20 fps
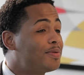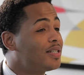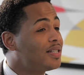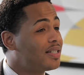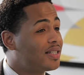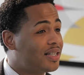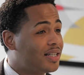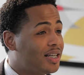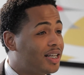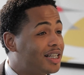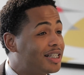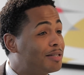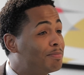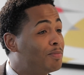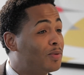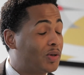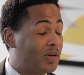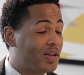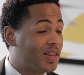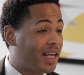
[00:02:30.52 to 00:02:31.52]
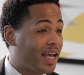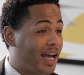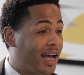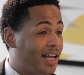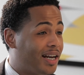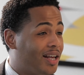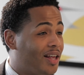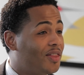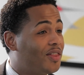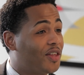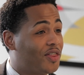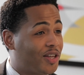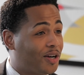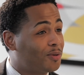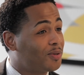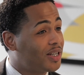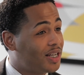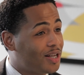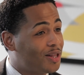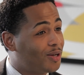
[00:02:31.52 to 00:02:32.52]
MCC is more than the
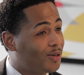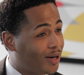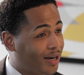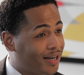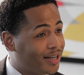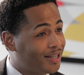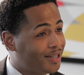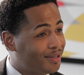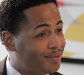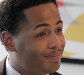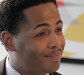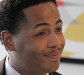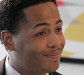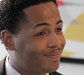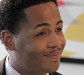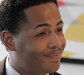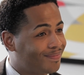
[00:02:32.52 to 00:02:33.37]
13th grade.